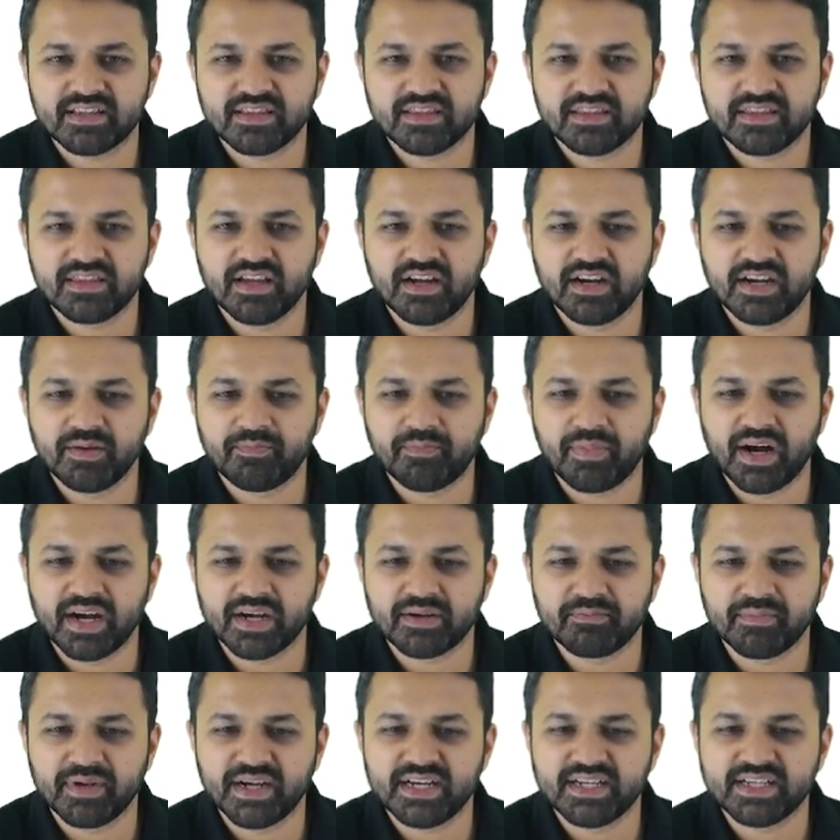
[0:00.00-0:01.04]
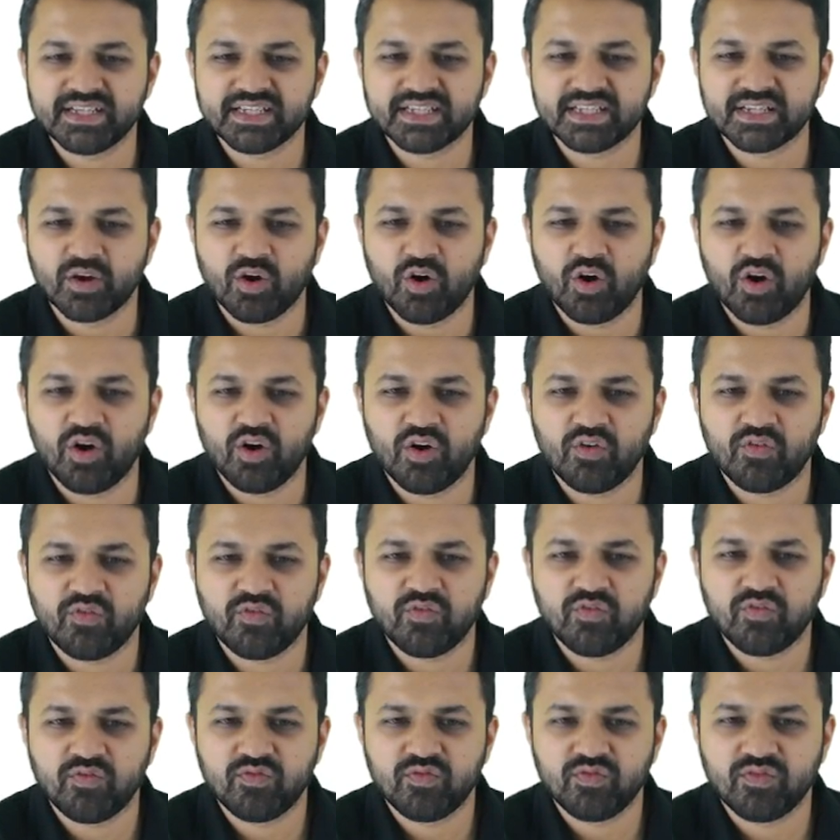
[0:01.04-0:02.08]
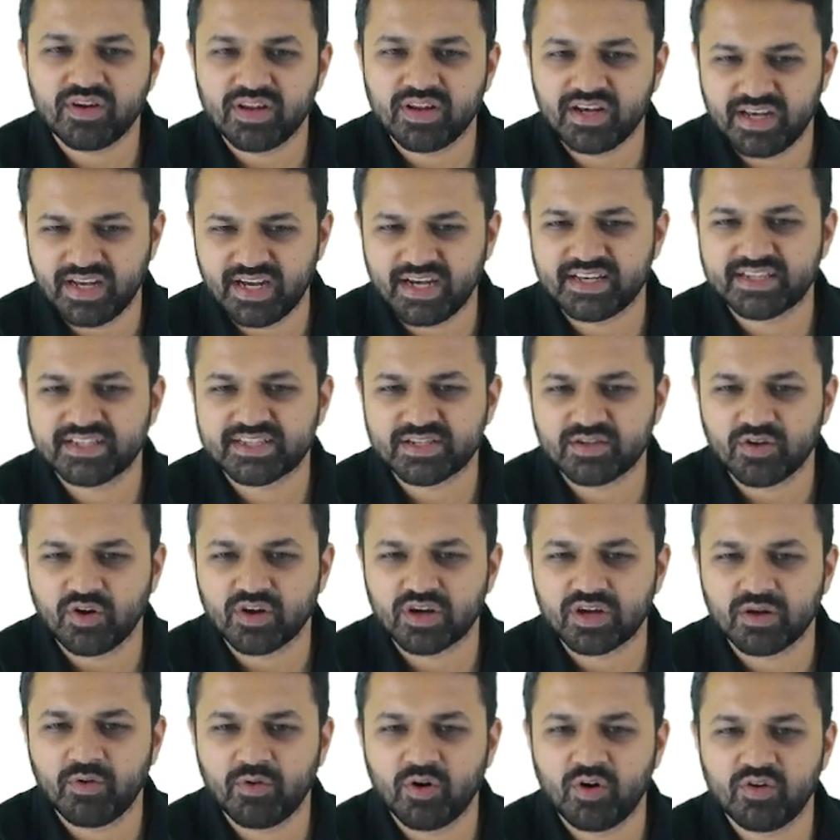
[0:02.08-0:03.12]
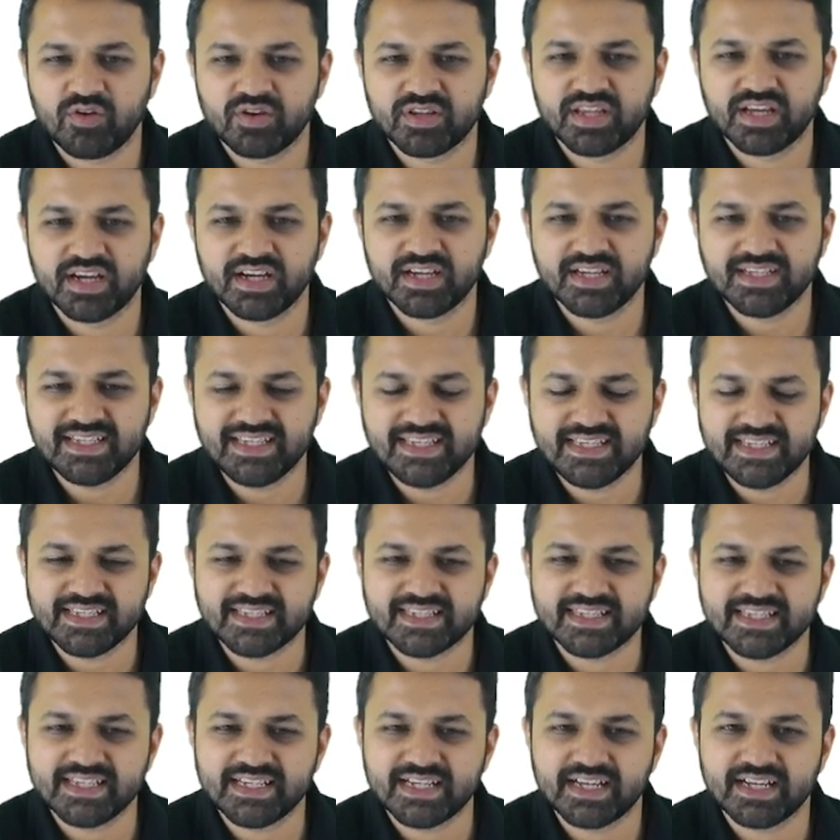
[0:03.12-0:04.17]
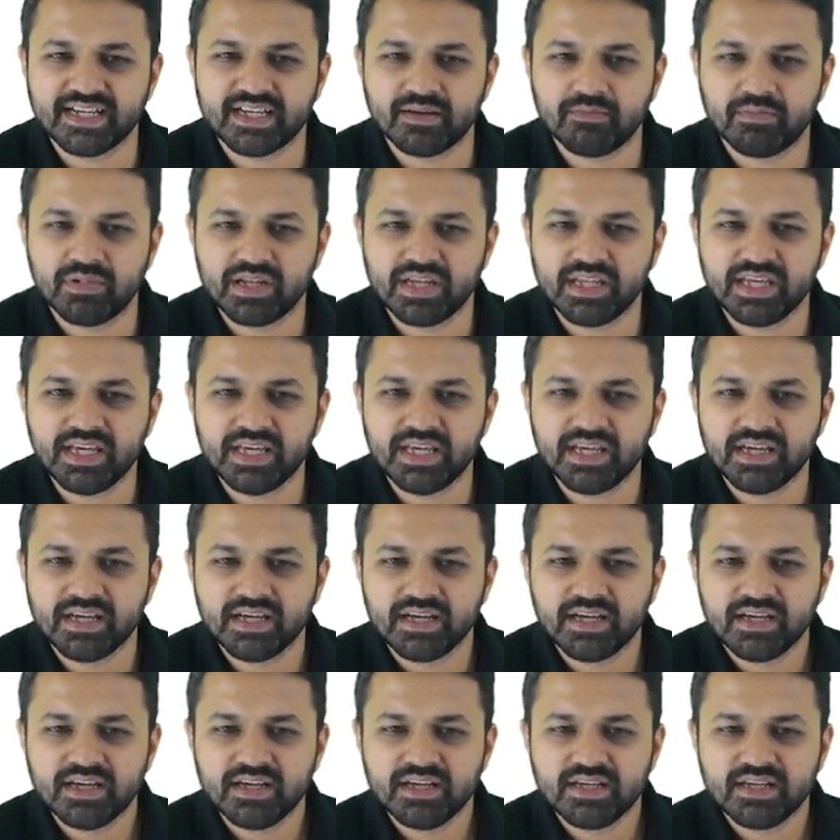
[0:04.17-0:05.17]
The departments of, let's talk about the E C and E E.